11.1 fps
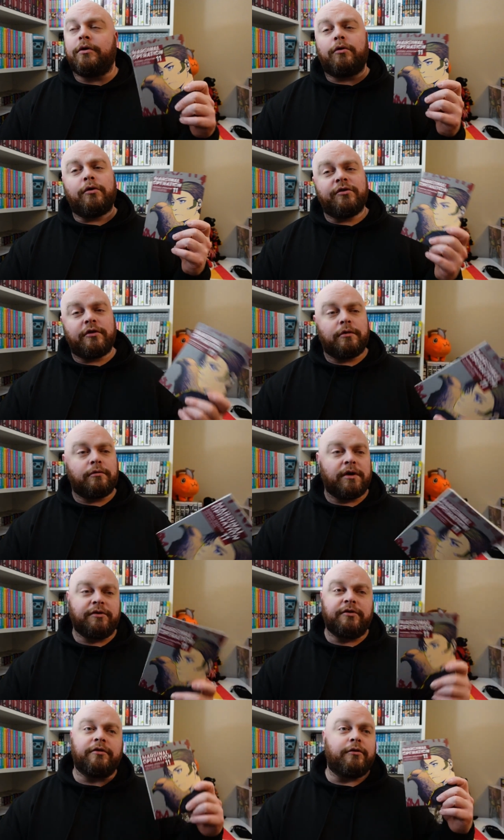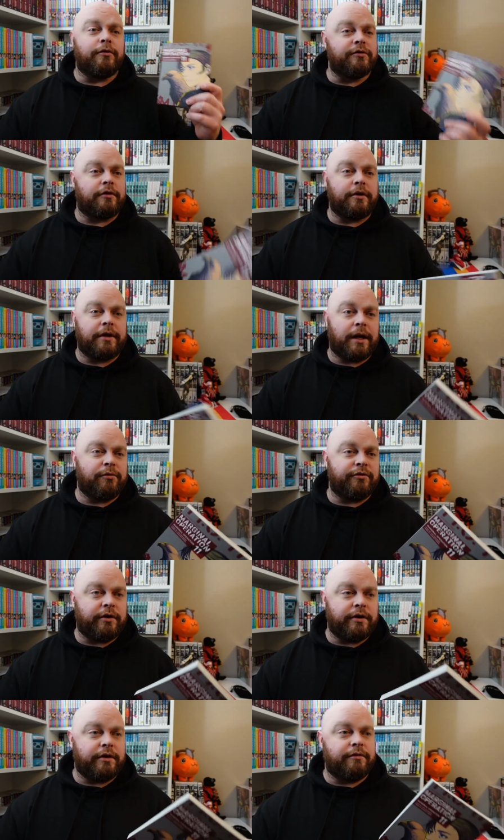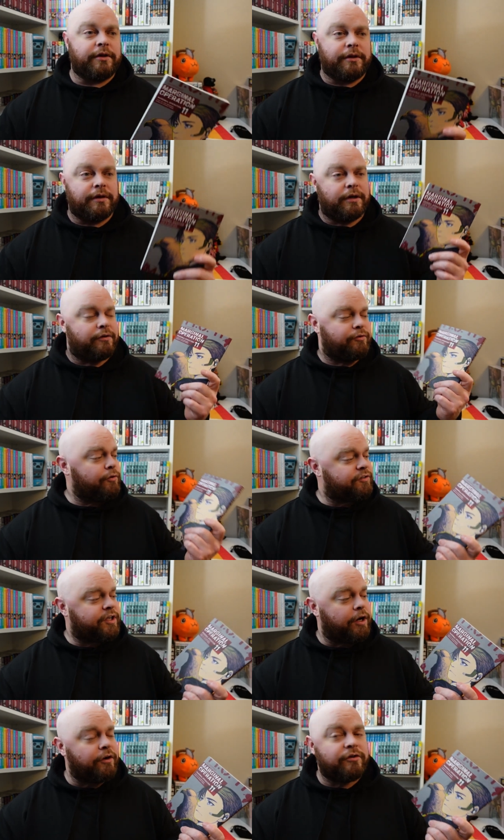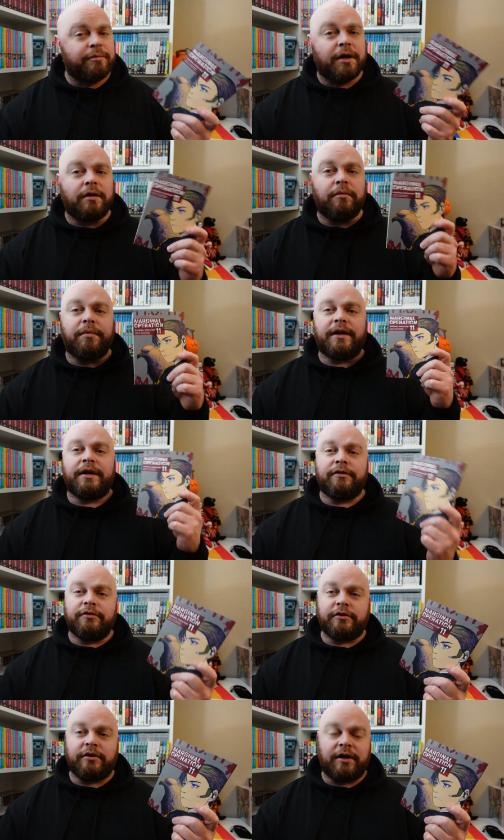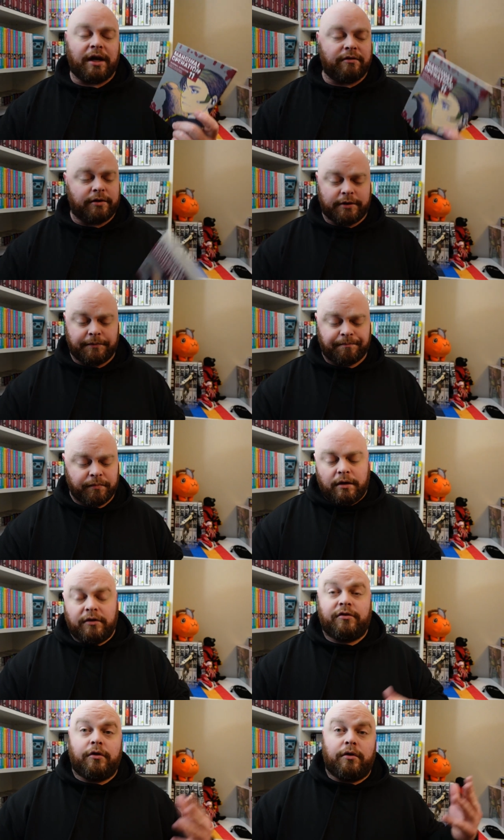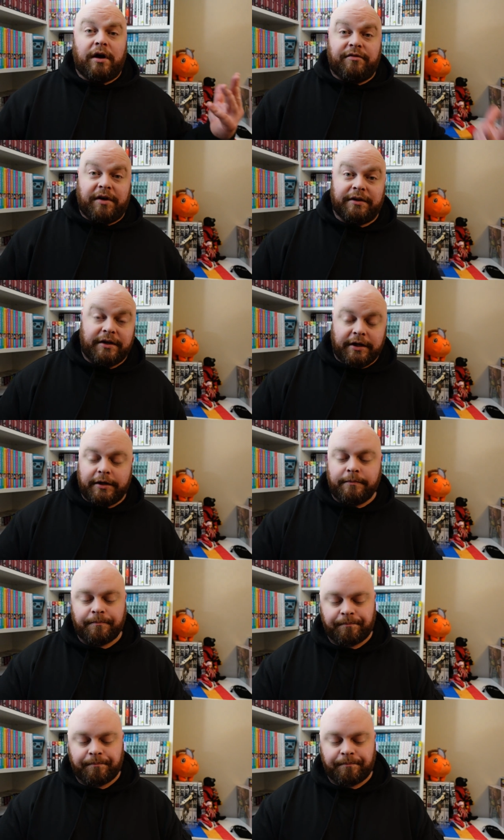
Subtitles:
I always saw it on RightStuf. I always saw it on Amazon and everything, and I was always curious about it, but I never took a dive on it until I finally did.